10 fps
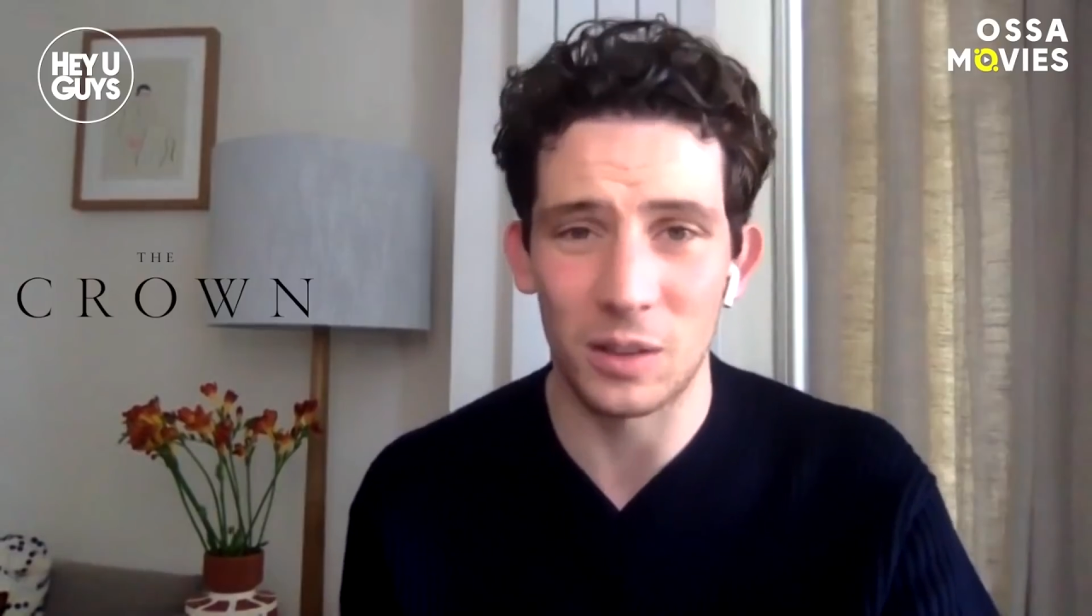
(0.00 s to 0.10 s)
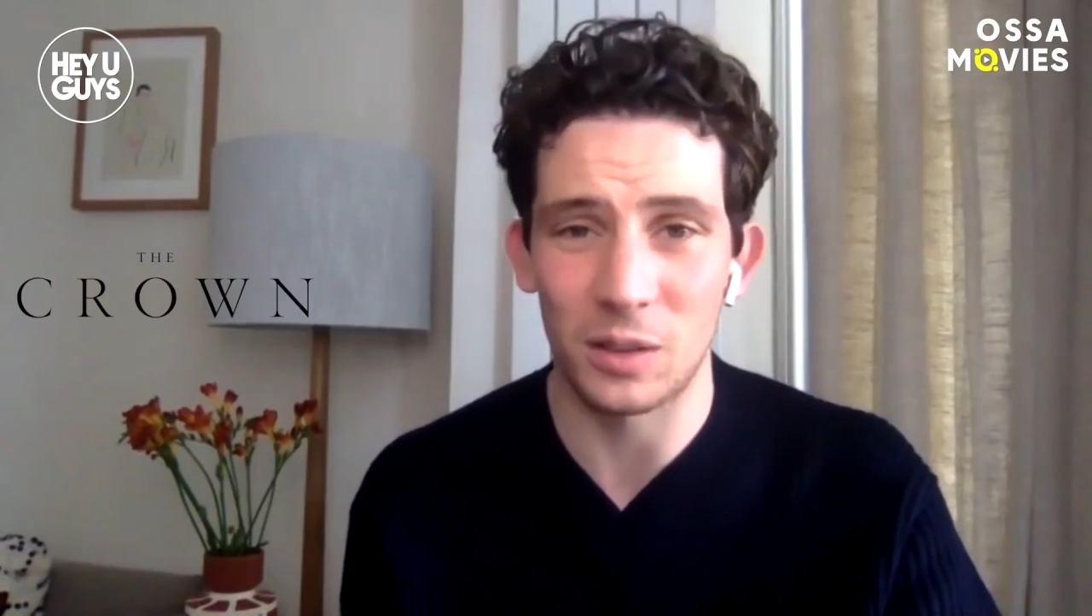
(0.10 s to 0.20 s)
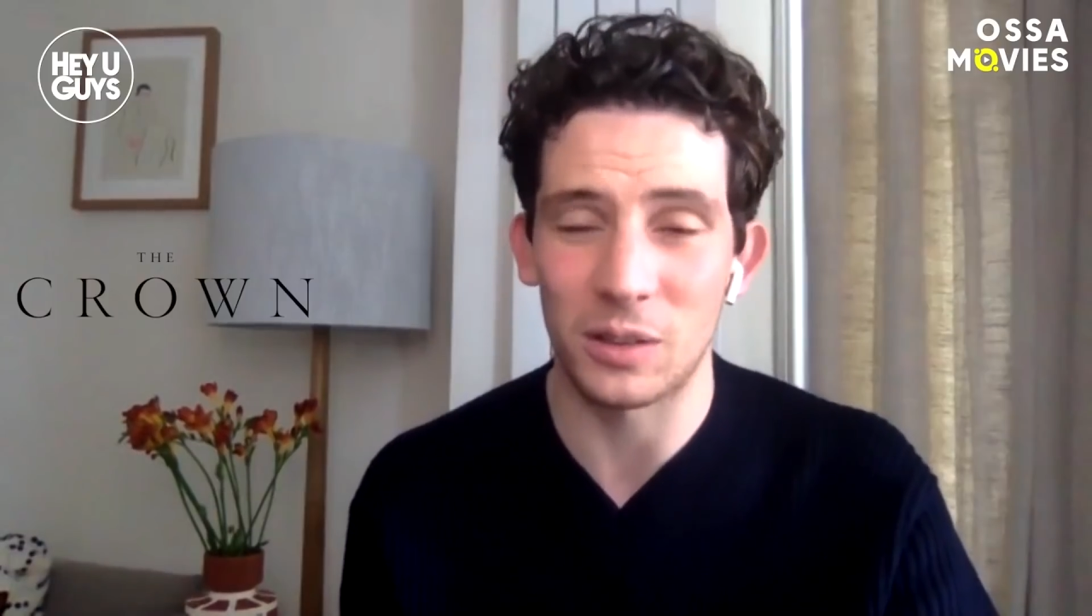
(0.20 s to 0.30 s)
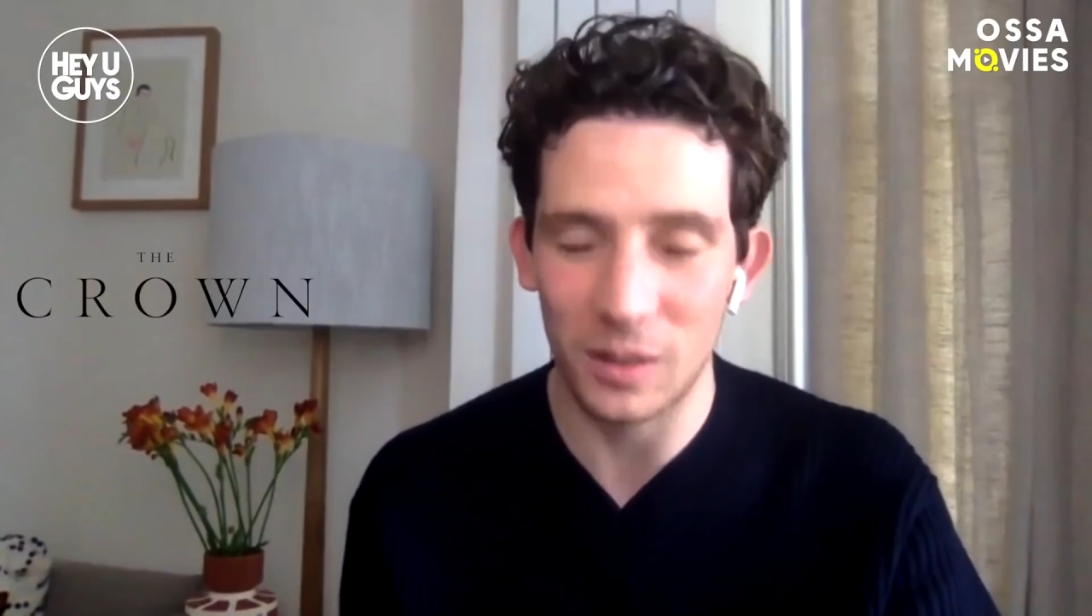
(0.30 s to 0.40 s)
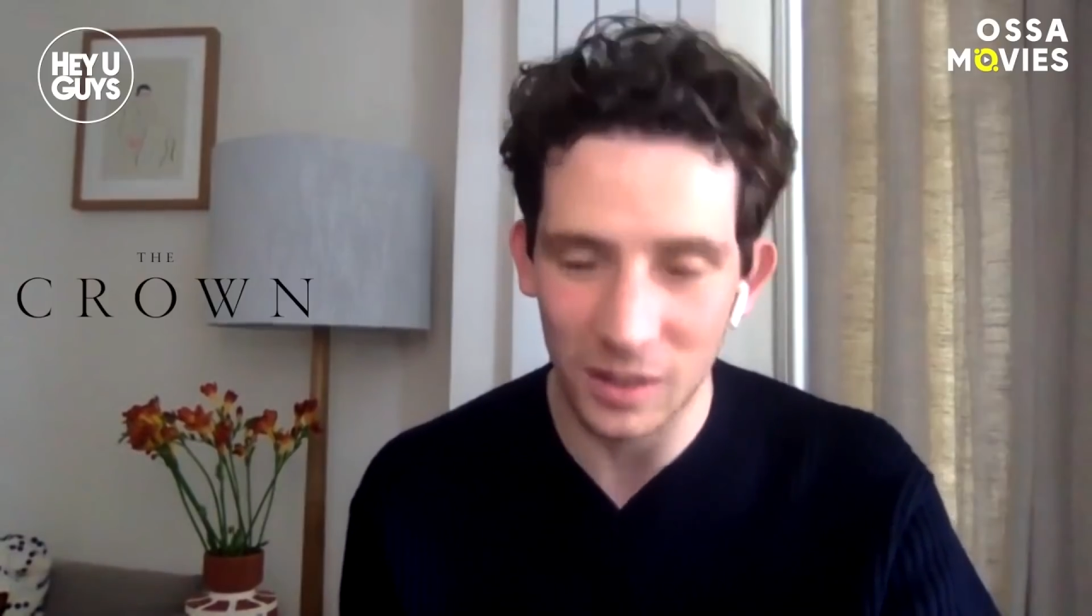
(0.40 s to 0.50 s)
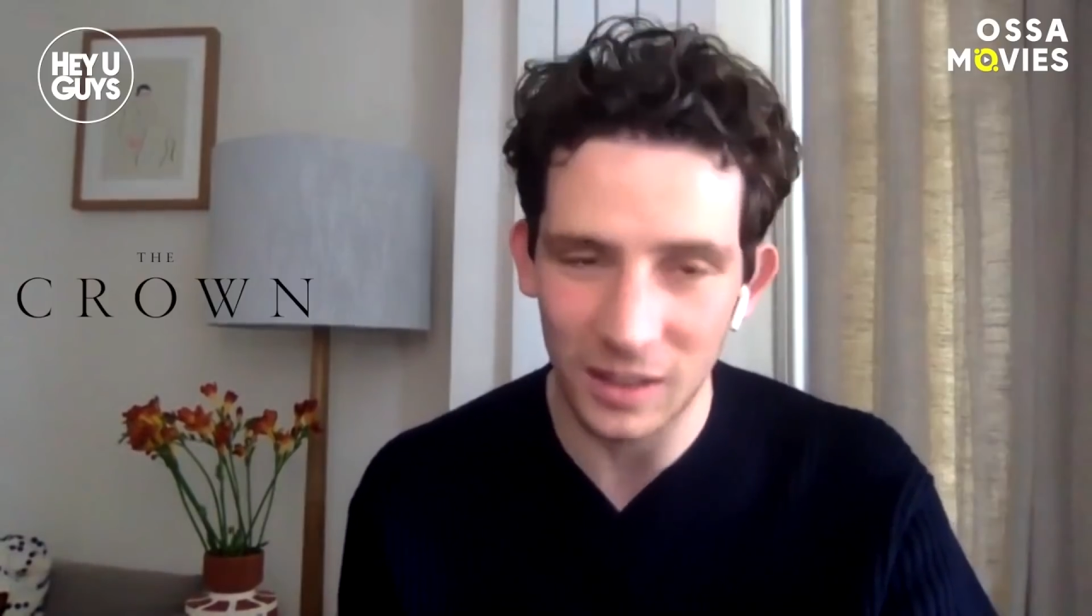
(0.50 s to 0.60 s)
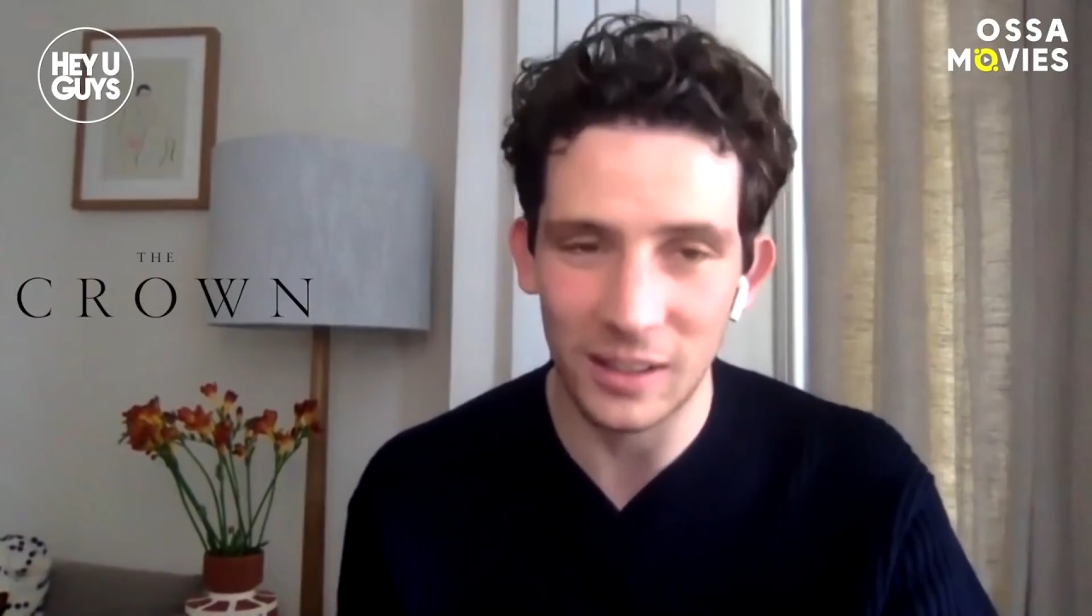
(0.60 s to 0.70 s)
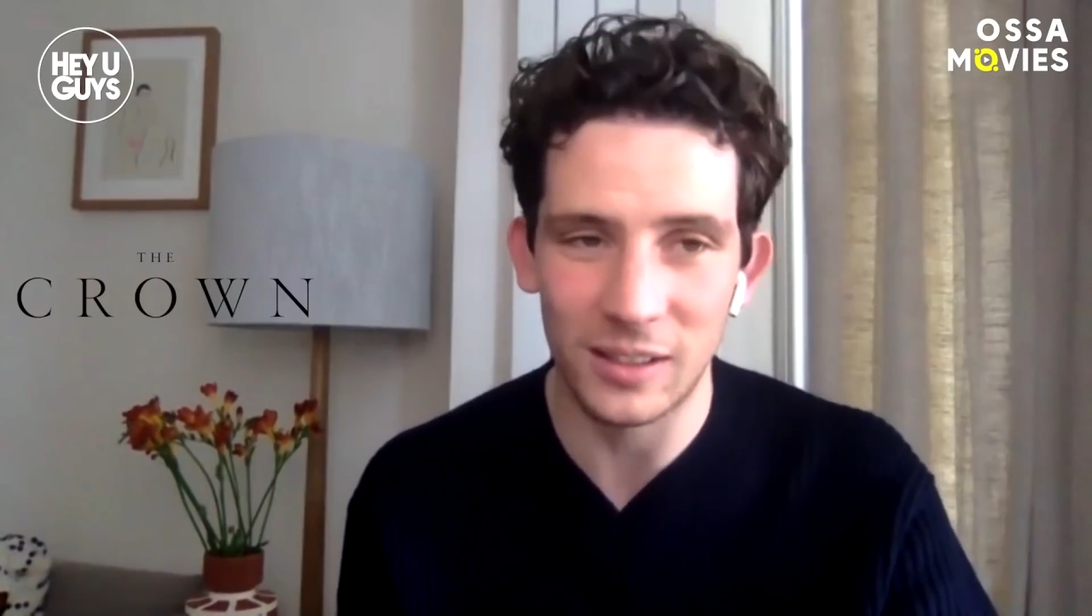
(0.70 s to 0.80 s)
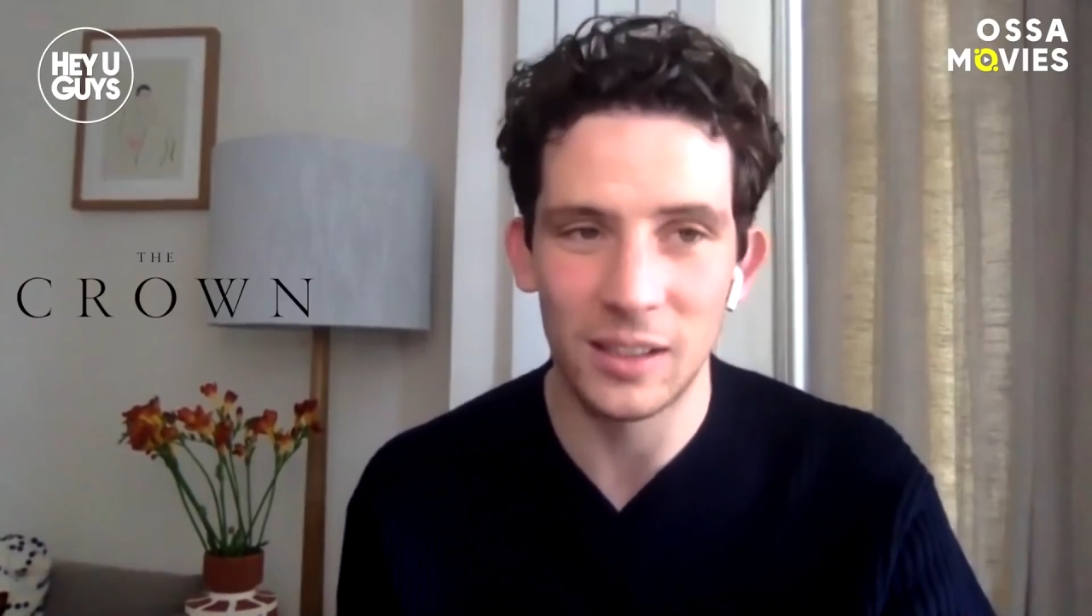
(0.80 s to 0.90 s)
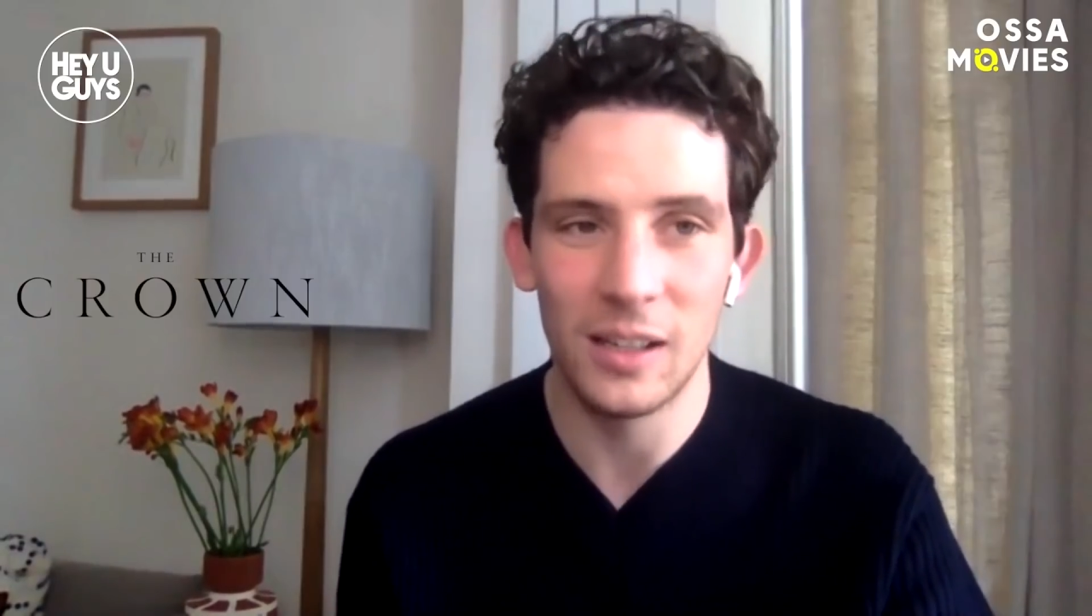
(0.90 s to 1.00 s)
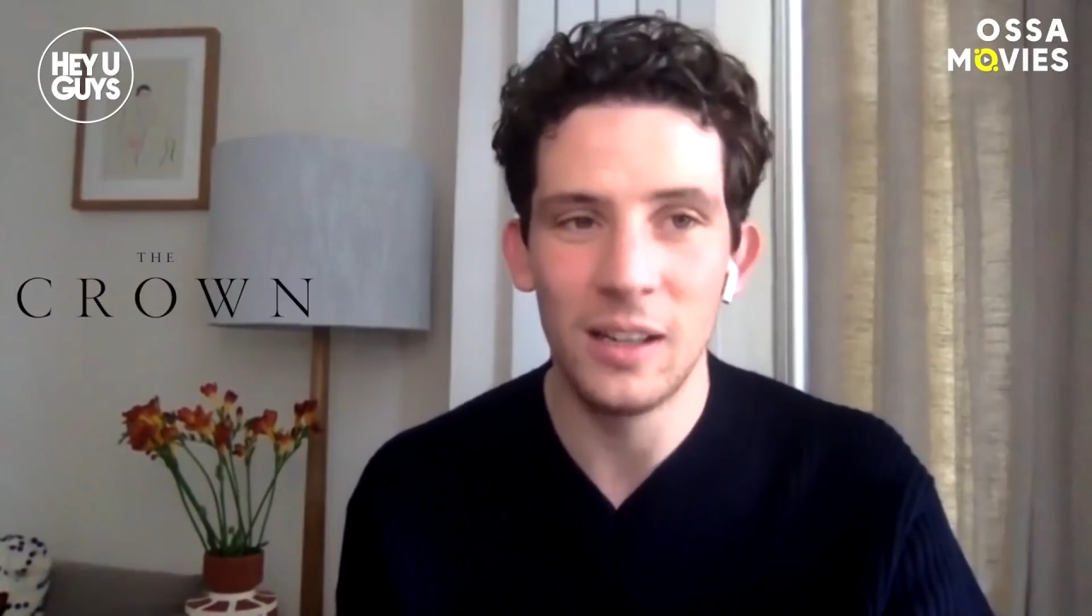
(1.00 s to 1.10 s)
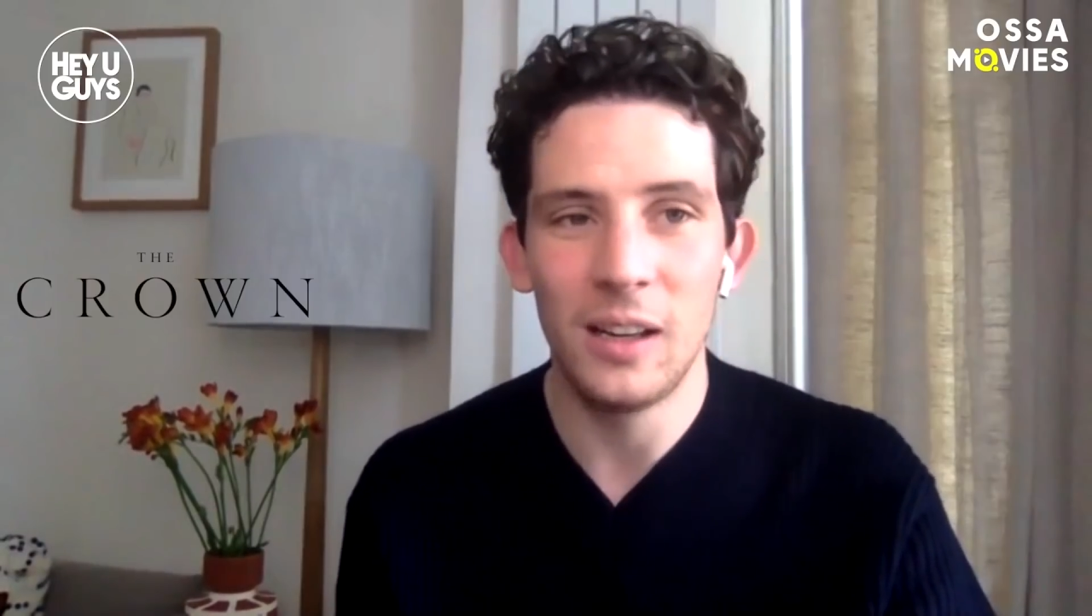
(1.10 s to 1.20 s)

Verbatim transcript: Josh, you're so nice.